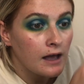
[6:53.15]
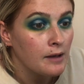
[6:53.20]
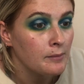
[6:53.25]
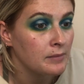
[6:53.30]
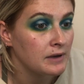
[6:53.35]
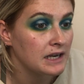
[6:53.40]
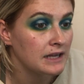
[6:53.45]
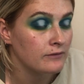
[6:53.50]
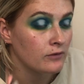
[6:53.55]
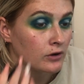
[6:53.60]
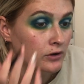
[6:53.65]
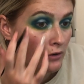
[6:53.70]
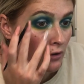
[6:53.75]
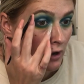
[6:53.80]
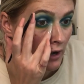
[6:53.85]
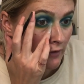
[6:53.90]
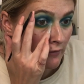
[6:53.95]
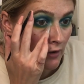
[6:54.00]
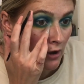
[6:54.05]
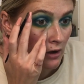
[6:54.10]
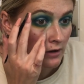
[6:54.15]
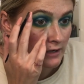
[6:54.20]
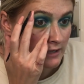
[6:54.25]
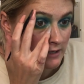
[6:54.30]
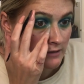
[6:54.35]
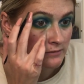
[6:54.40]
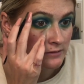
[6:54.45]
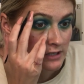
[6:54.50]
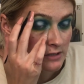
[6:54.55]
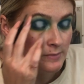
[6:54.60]
And believe it or not, I have hardly
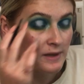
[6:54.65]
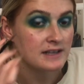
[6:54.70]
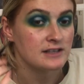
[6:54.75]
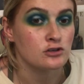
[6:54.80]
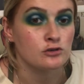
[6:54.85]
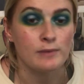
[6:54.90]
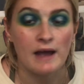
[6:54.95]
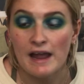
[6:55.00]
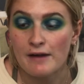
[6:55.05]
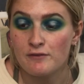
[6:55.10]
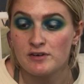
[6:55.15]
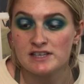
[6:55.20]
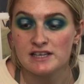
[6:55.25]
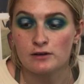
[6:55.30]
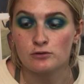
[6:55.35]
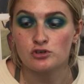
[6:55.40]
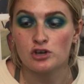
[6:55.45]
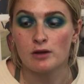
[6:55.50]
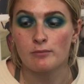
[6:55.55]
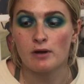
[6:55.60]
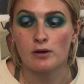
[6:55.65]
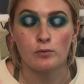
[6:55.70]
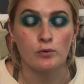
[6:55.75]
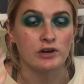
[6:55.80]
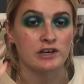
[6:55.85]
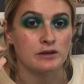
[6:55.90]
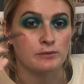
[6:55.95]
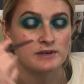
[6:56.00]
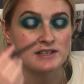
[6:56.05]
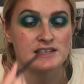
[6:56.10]
used this pencil, but every single time I
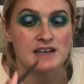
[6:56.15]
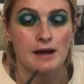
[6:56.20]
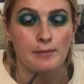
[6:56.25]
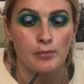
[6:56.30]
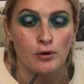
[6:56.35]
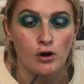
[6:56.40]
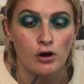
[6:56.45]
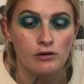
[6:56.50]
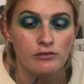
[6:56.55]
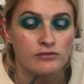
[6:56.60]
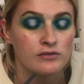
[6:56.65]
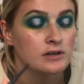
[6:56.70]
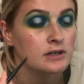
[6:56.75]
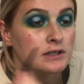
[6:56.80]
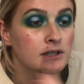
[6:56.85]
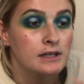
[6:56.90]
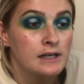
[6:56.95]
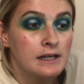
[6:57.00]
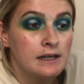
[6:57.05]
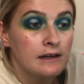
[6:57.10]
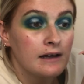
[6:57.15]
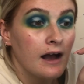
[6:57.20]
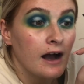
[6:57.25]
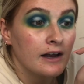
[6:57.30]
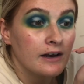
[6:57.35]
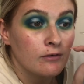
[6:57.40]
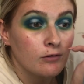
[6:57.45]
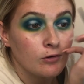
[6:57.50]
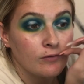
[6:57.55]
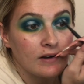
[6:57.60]
would, it would snap off.
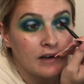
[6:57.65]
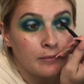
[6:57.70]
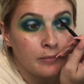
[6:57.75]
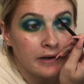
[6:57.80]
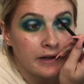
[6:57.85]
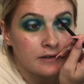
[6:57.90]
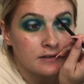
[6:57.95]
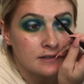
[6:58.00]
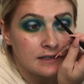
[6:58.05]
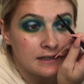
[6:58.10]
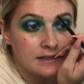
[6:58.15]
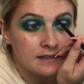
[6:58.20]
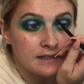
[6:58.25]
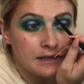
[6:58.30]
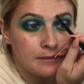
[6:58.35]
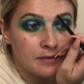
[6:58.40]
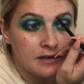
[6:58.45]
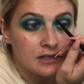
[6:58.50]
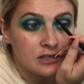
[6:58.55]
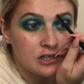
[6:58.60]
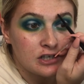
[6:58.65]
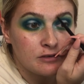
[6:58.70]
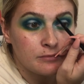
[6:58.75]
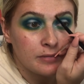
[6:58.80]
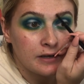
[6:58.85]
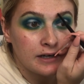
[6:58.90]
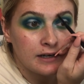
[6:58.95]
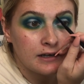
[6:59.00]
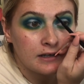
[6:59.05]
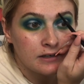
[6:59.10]
I don't know if anybody else had the same issue,
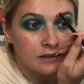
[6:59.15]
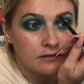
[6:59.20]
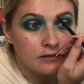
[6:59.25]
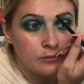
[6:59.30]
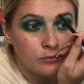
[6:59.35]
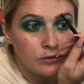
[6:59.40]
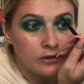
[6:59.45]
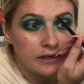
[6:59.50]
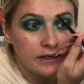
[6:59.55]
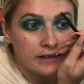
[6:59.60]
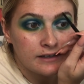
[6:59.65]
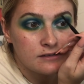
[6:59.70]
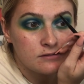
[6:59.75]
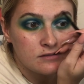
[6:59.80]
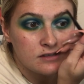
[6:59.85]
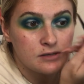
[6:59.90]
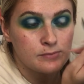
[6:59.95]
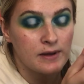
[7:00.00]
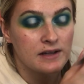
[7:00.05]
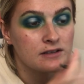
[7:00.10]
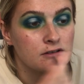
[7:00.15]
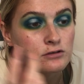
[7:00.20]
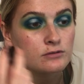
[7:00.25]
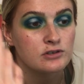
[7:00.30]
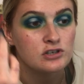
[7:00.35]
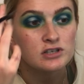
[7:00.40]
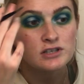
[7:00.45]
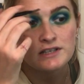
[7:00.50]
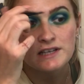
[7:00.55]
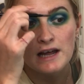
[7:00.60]
but I don't know what it is with this pencil.
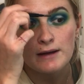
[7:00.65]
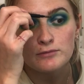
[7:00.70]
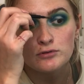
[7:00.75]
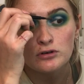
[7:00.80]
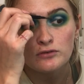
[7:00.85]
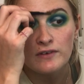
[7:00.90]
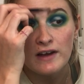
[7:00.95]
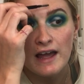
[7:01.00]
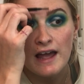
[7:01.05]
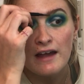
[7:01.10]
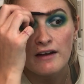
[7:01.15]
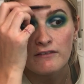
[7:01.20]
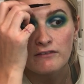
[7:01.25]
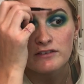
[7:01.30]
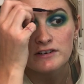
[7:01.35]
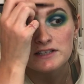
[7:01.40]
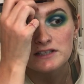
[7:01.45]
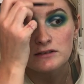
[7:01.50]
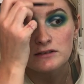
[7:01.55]
It just snapped off every